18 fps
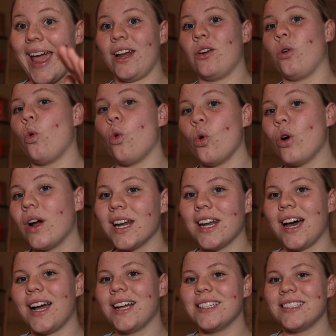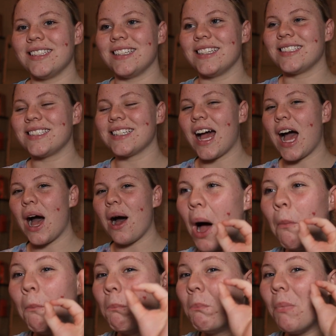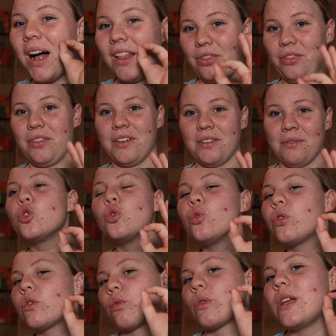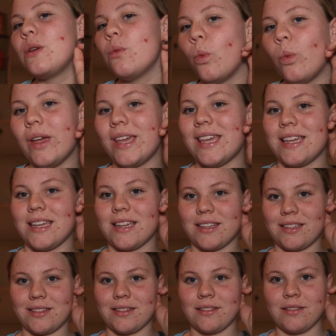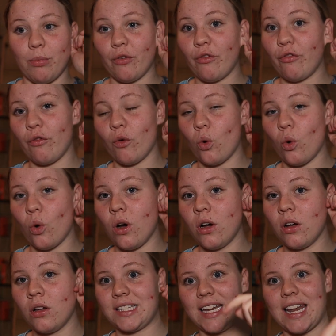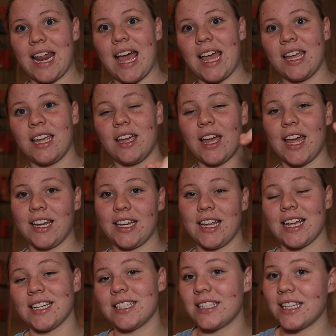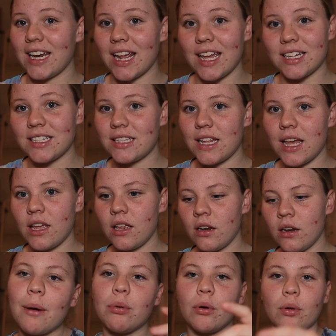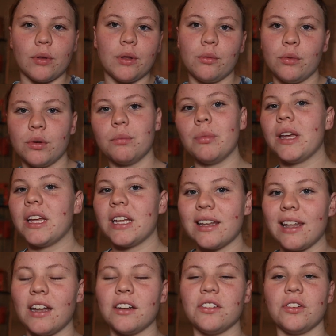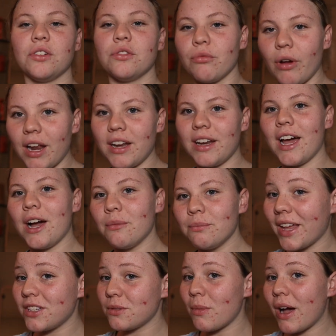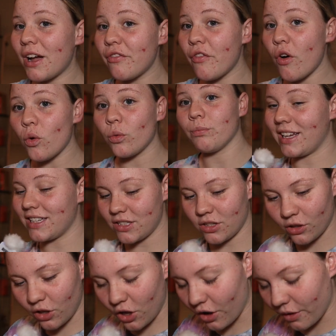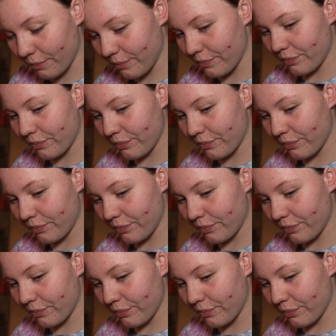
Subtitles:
and organized this a month, 2-3 weeks before today and yesterday's day, I probably would be in London right now. That's my fault. Lesson learned.